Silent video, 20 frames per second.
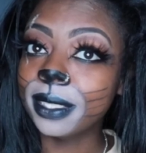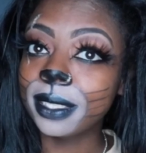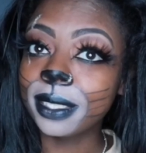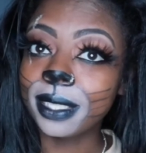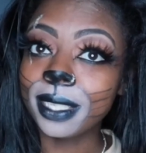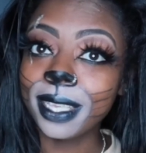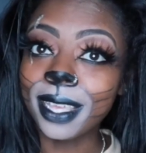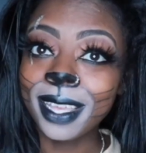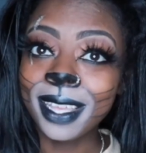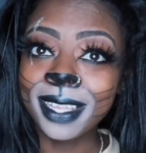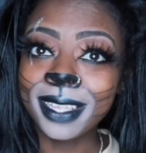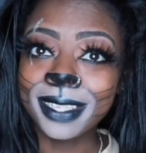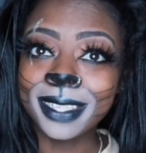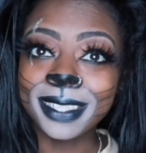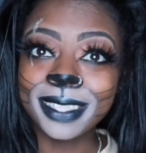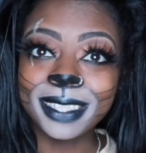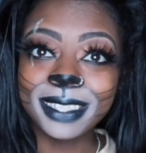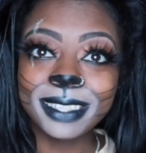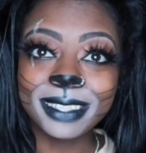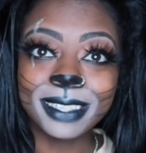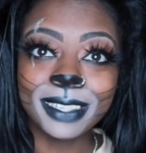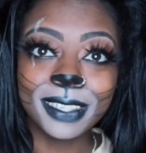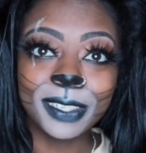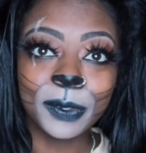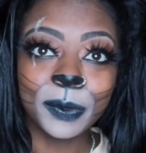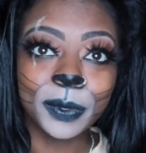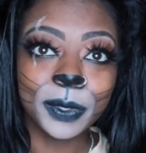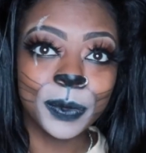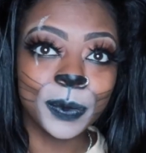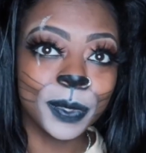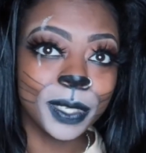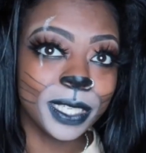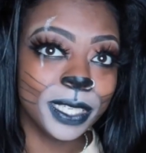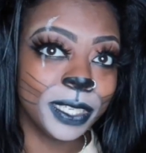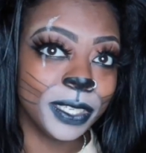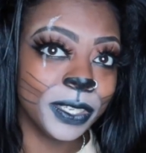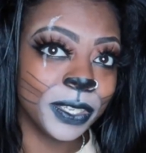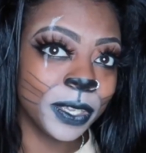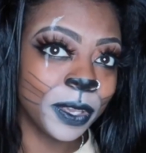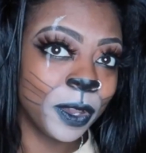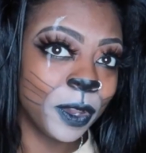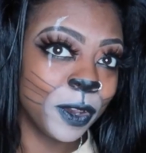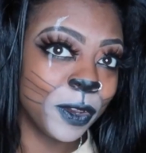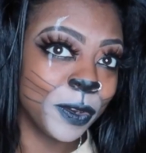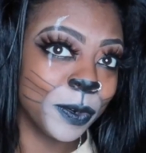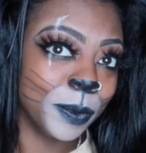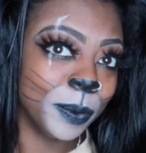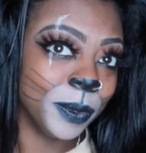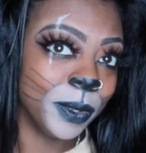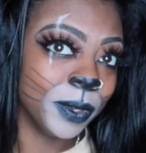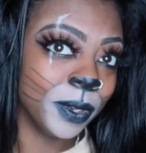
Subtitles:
yes, this look was really dope,